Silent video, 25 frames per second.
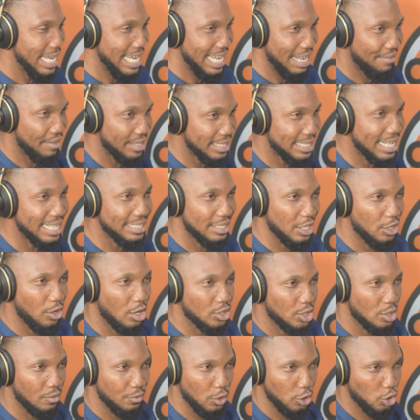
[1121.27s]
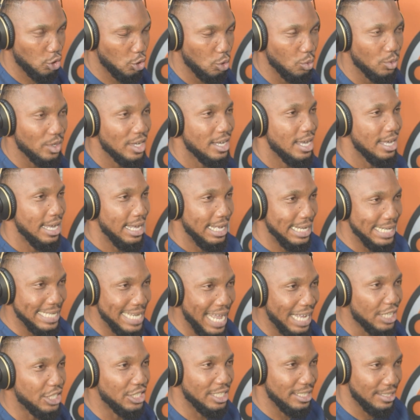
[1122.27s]
That's the cost of the show.
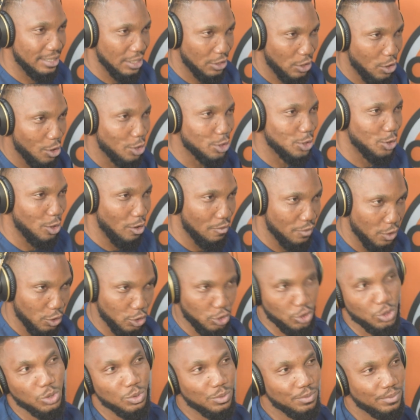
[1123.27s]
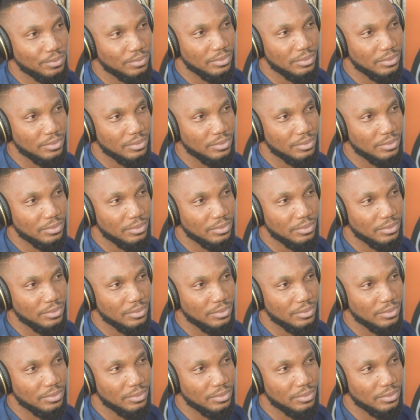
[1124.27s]
That is the cost of the show.